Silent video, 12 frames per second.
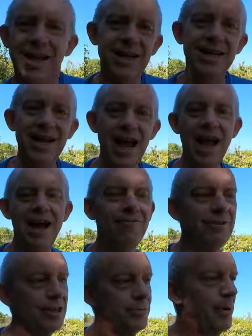They didn't
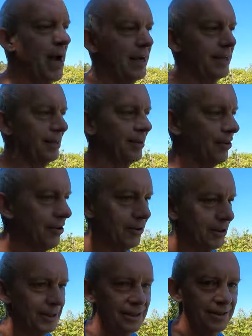have this back in the
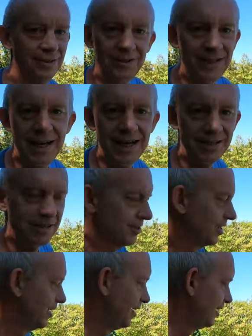early
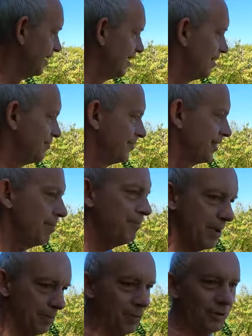days. And
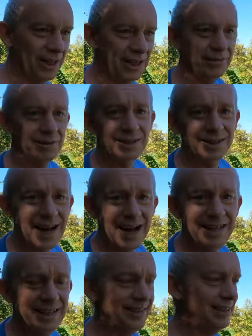people would live to
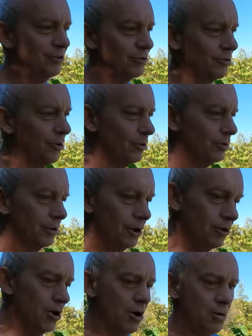90 years old.
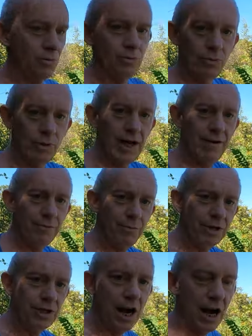Oh no, we have a much